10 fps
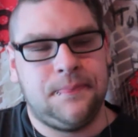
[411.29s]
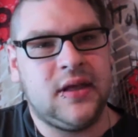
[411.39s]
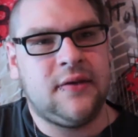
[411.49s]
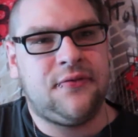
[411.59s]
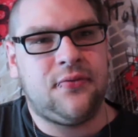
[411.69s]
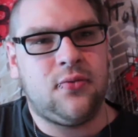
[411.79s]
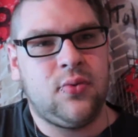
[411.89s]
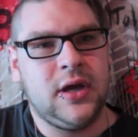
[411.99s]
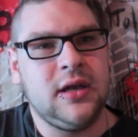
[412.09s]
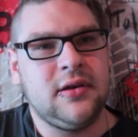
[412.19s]
If
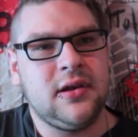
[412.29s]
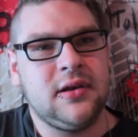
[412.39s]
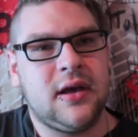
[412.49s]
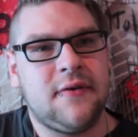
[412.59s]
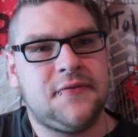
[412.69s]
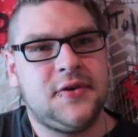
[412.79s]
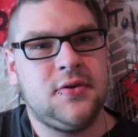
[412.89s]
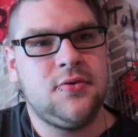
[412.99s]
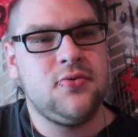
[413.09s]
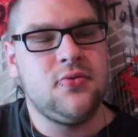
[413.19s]
we didn't have
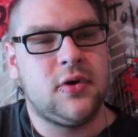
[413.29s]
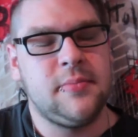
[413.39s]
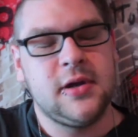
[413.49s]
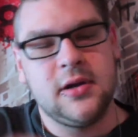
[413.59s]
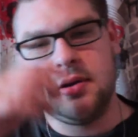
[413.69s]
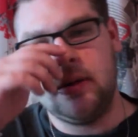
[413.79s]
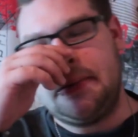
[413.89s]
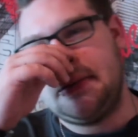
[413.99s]
you women,